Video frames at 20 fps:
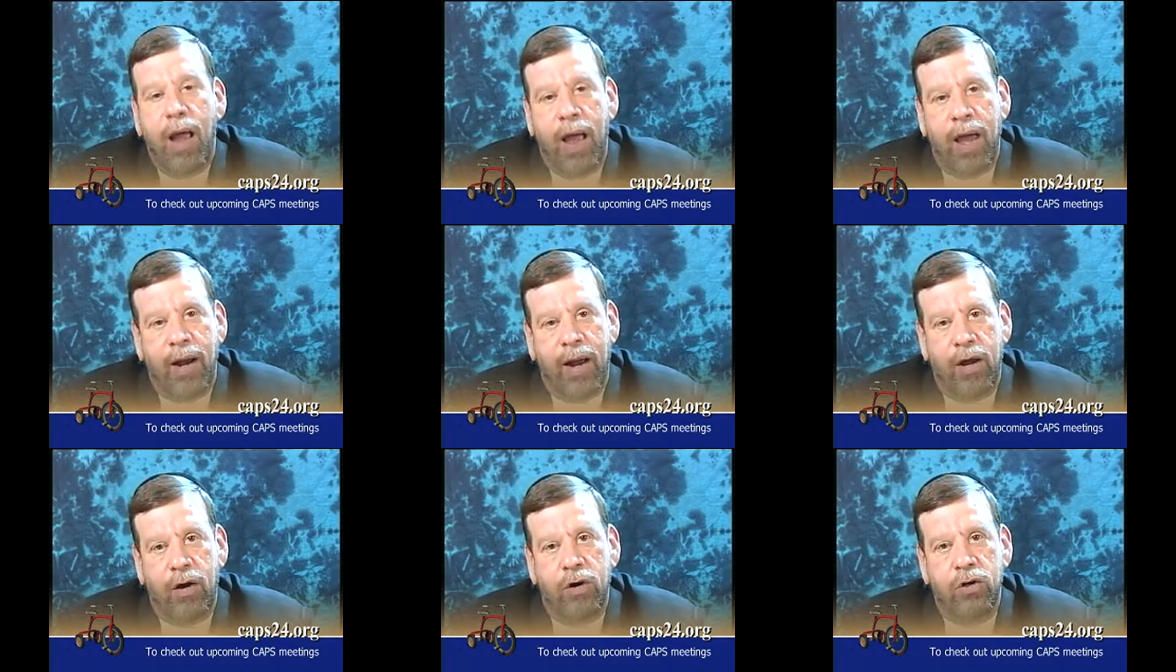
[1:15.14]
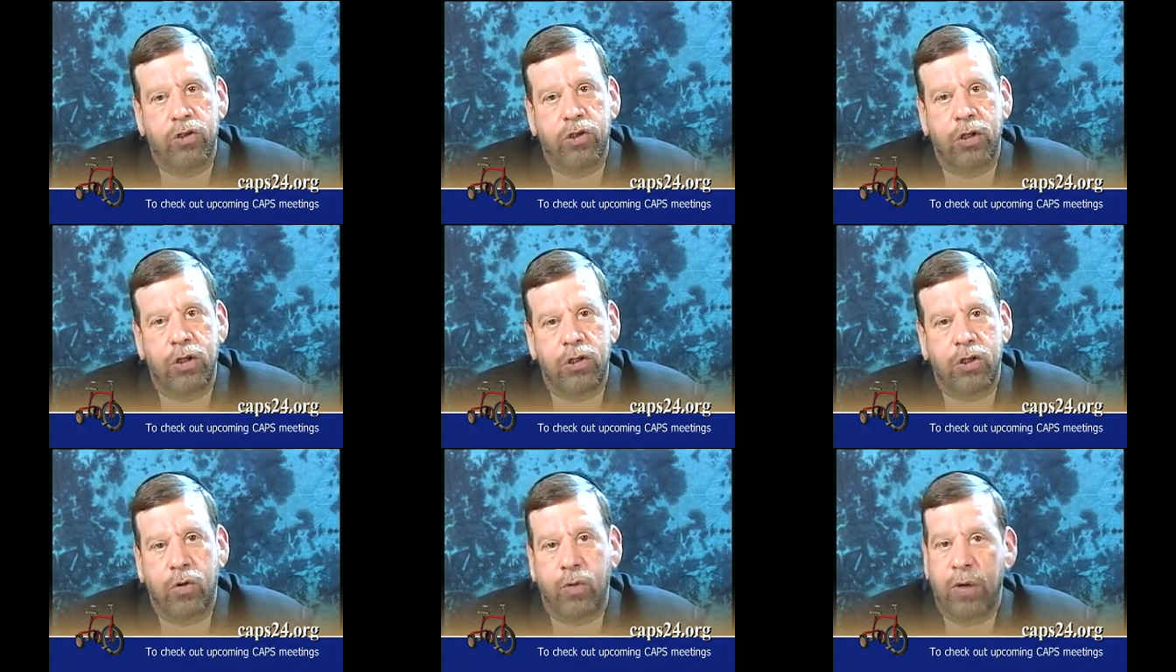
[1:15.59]
And I urge you to
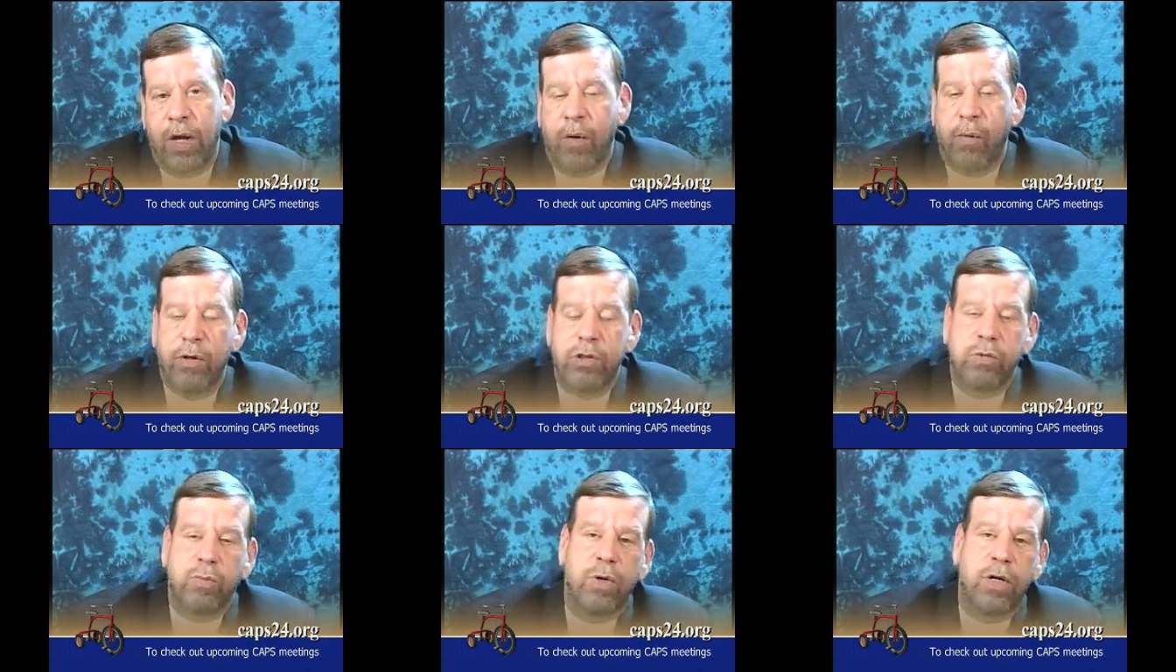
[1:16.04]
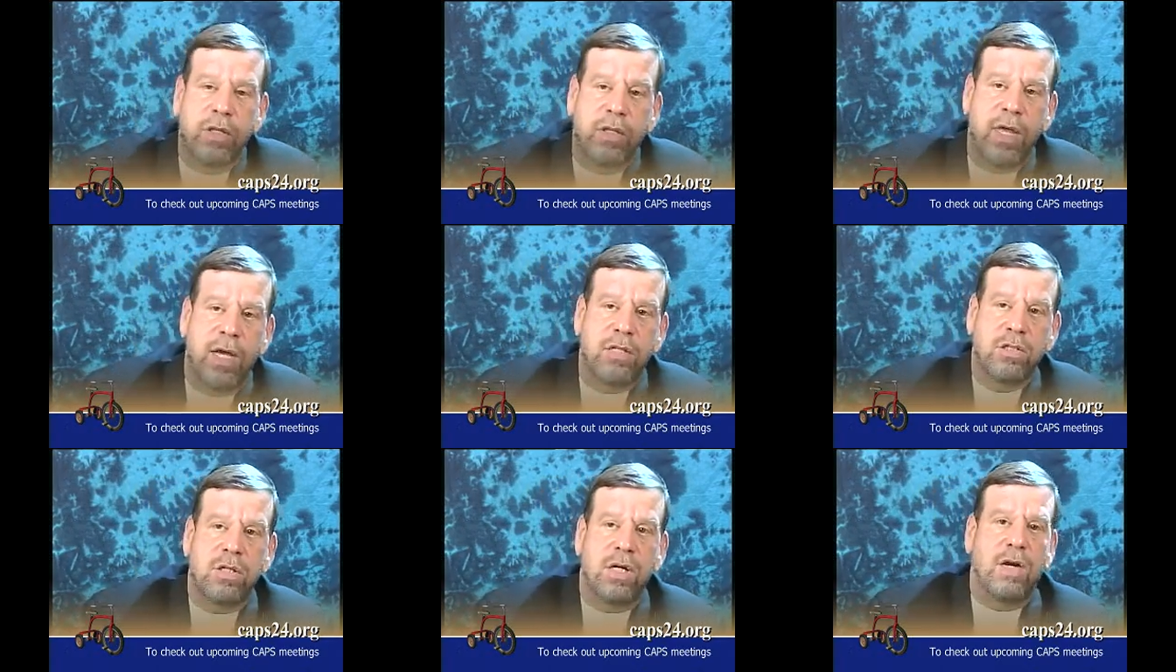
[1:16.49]
do it. I also want to
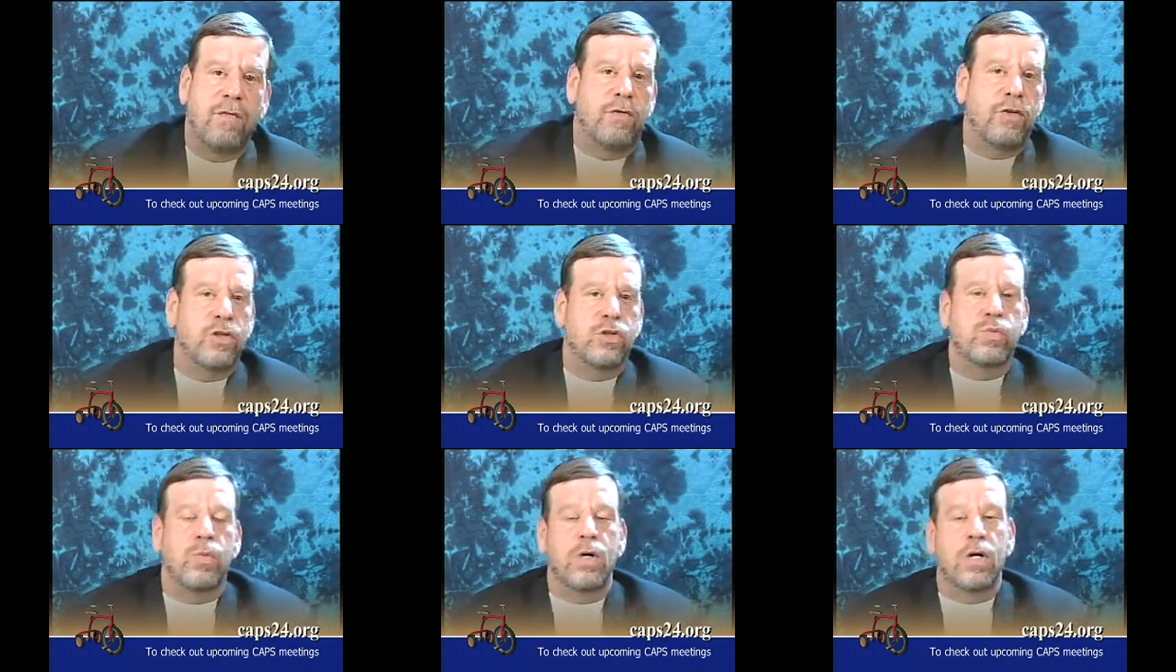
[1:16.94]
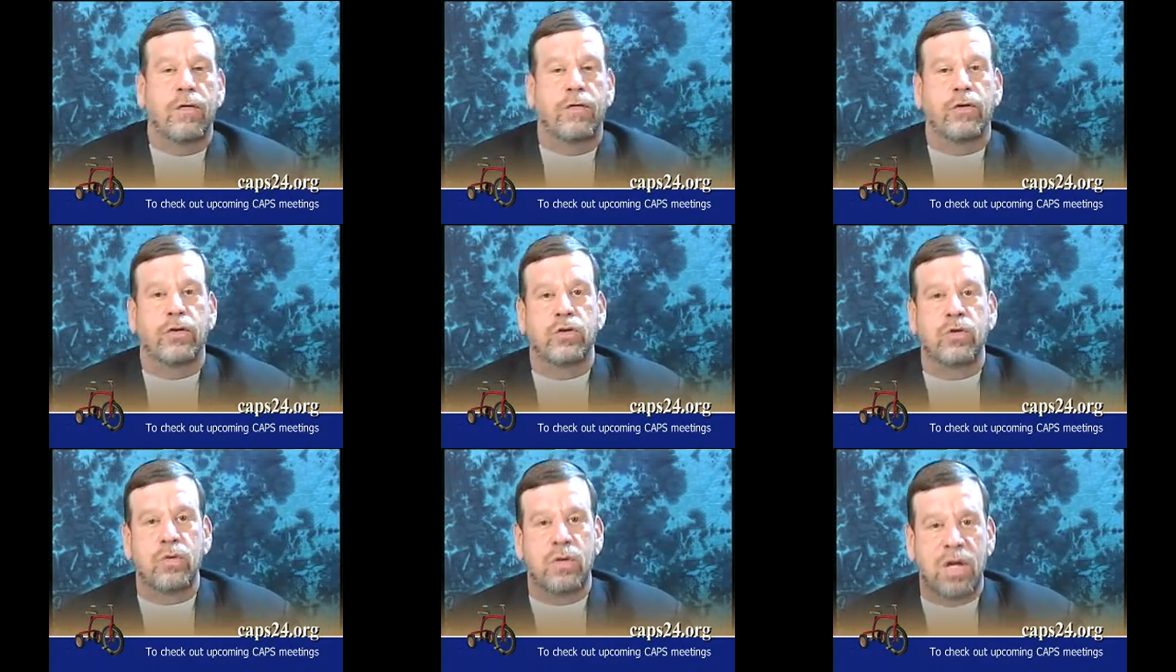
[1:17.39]
thank Sunny for this wonderful
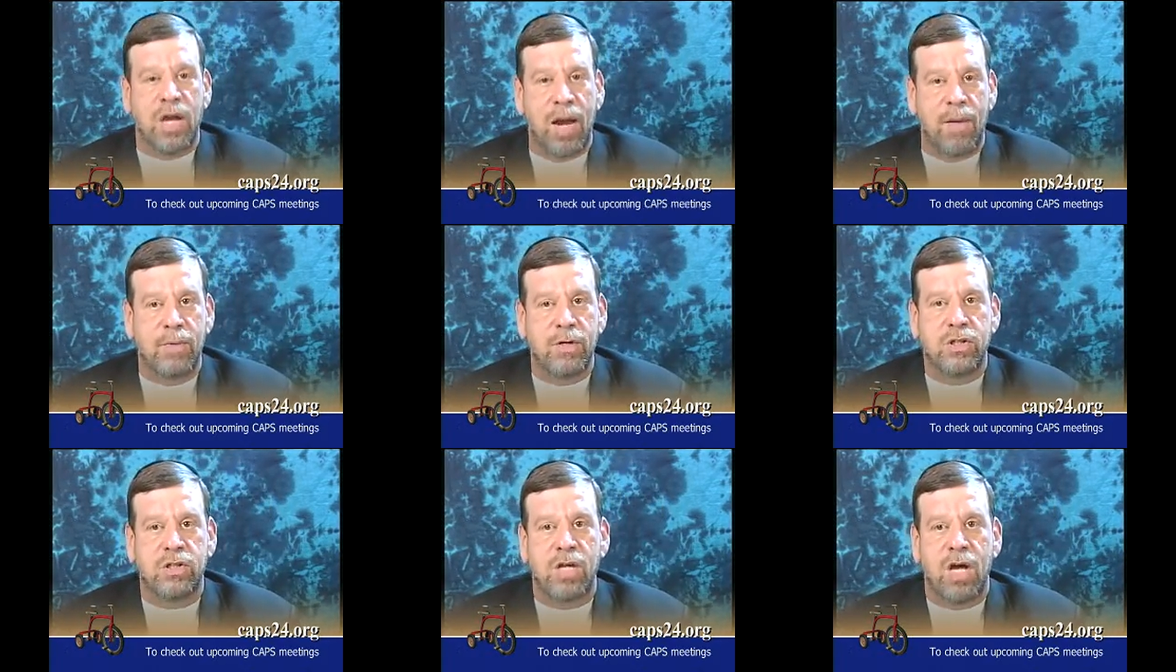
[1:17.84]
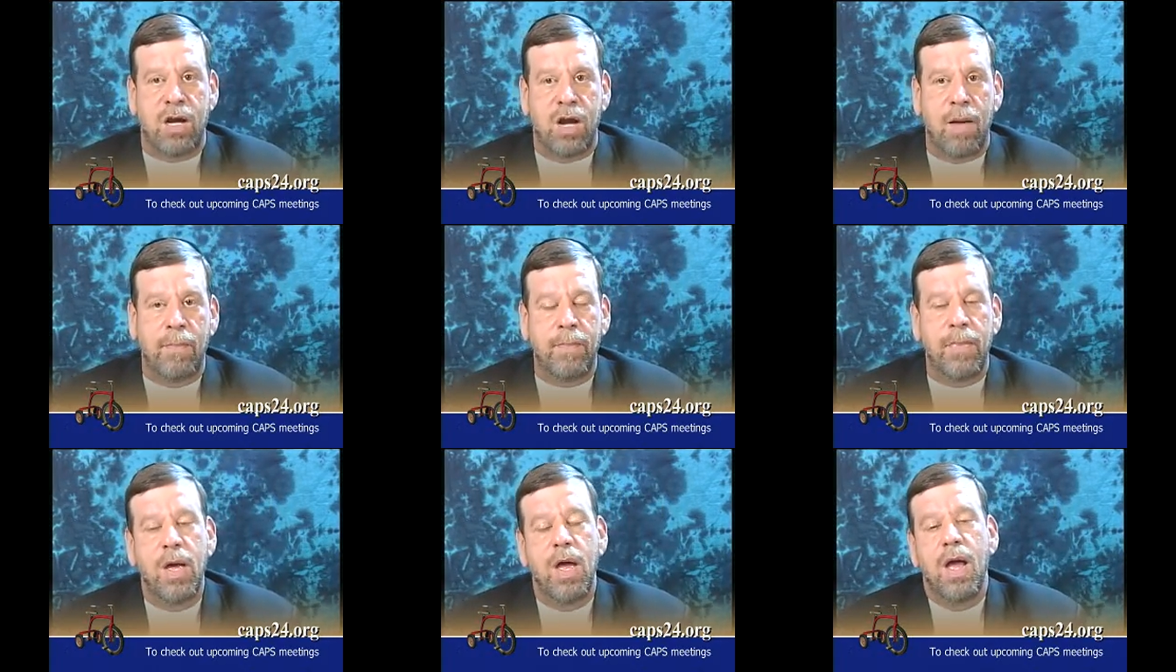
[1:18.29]
two camera
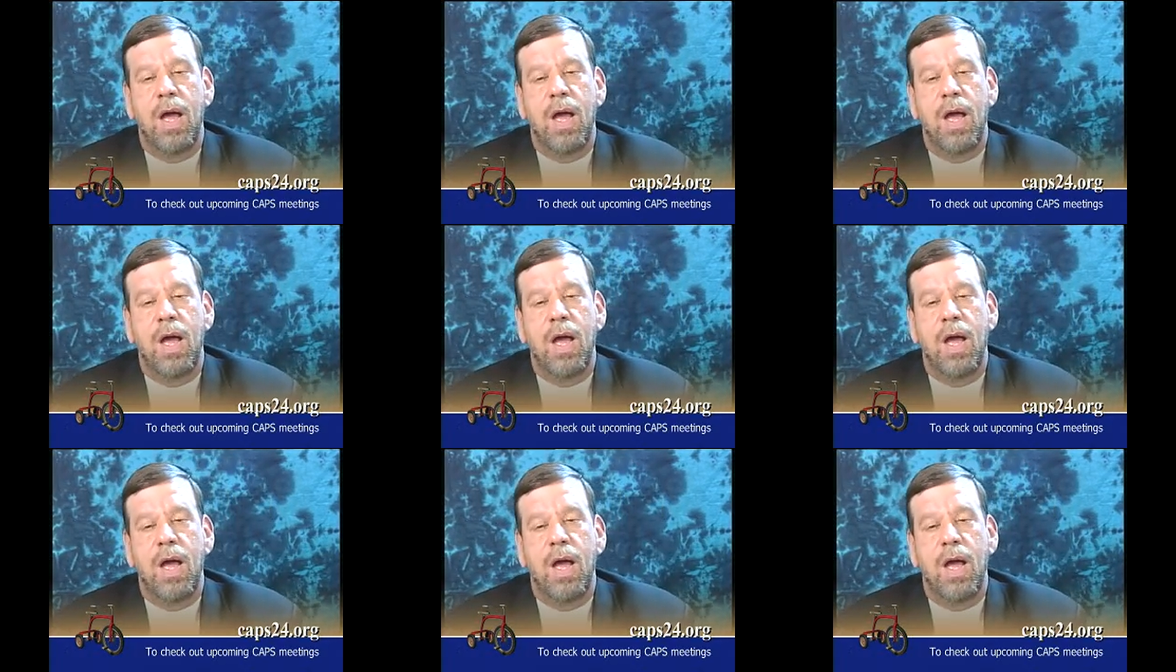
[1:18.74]
setup.